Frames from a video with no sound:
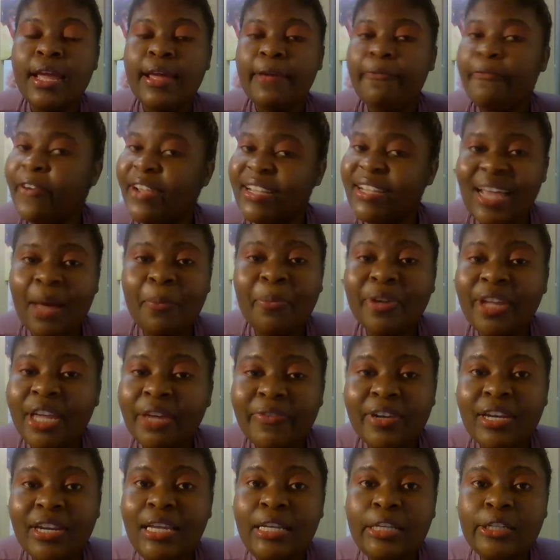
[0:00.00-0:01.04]
for example,
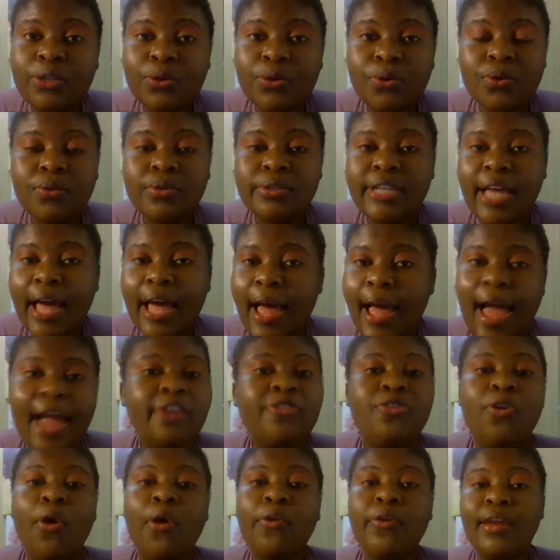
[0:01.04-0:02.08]
even in schools, I
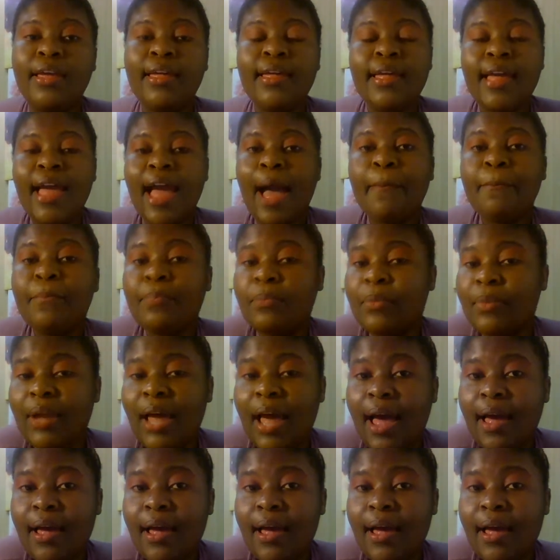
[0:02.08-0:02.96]
don't, um,